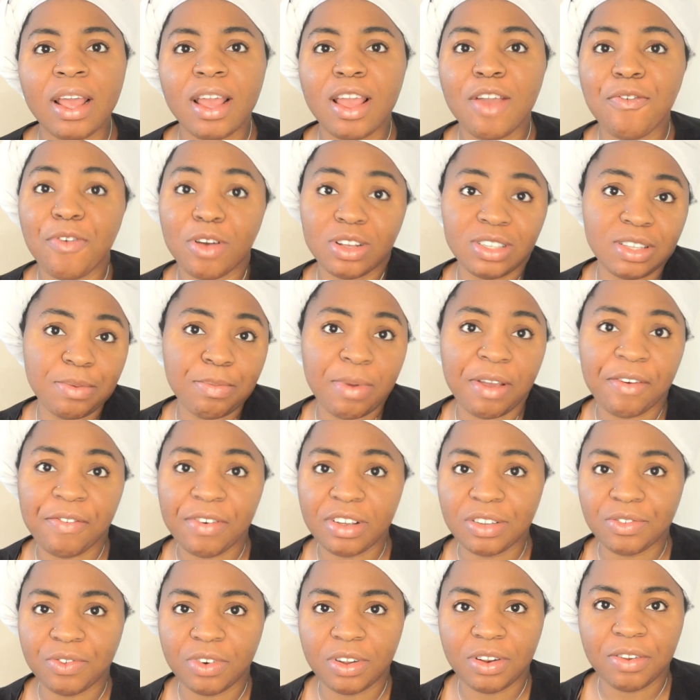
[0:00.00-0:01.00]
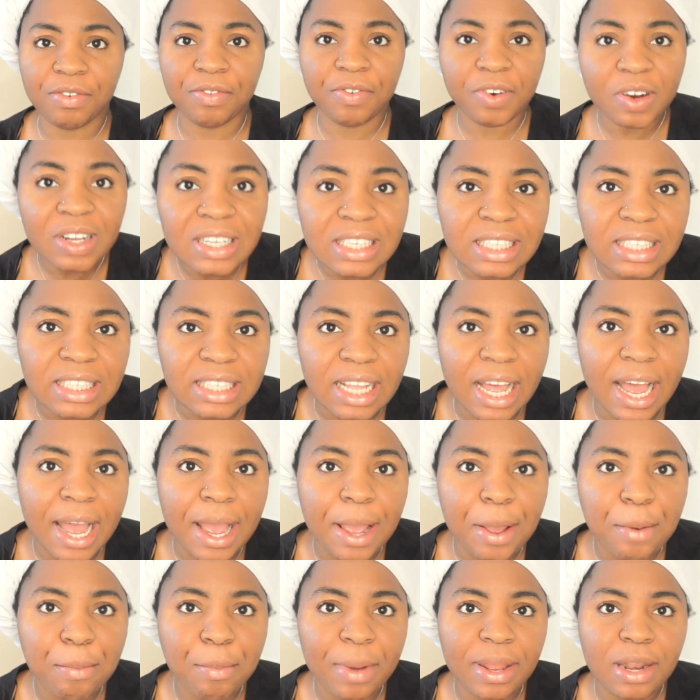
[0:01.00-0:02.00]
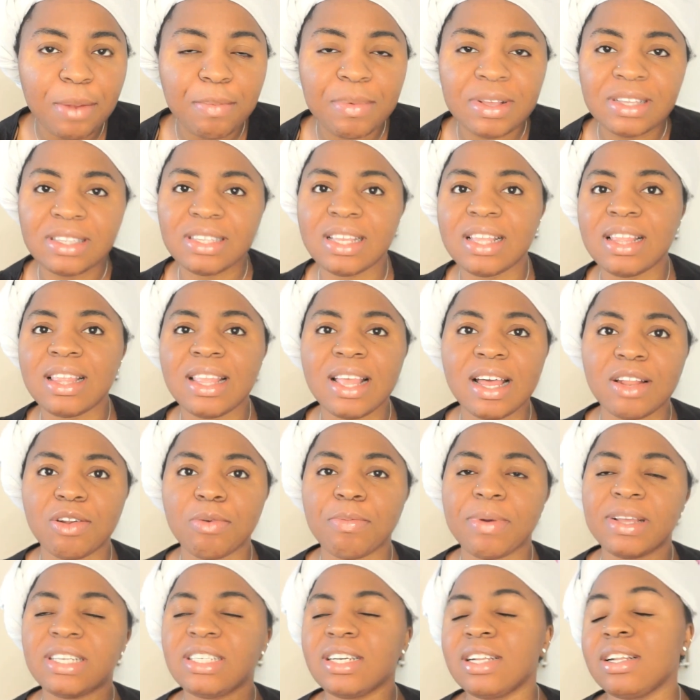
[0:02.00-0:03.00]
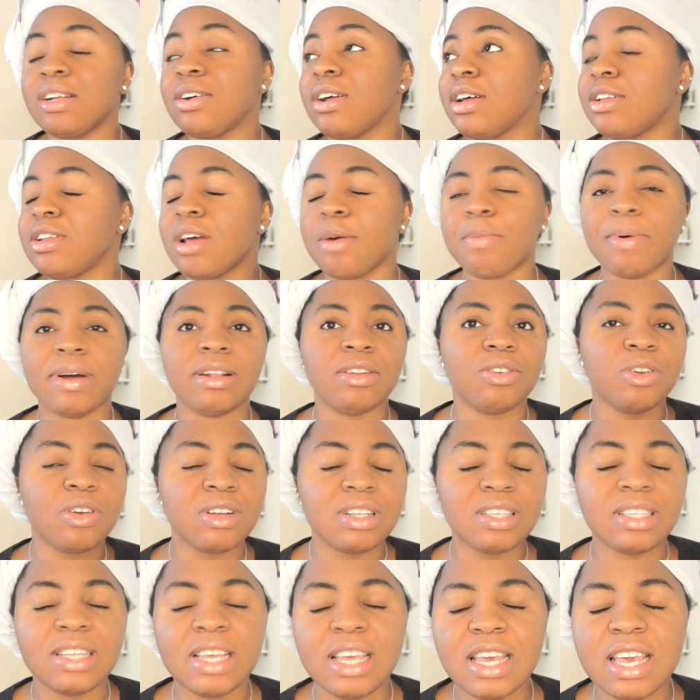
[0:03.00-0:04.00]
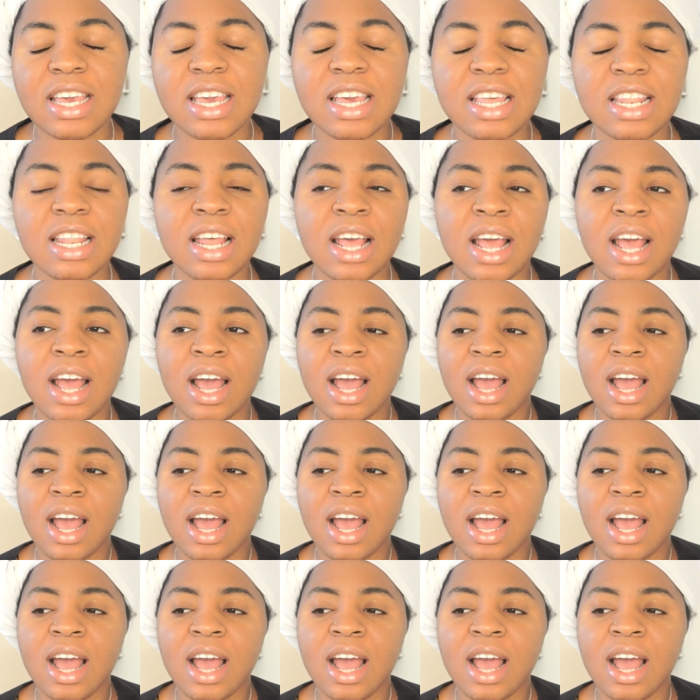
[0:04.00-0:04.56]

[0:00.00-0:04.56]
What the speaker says: If you're seeing my face for the first time, my name is Cynthia, and on my channel I do about nursing.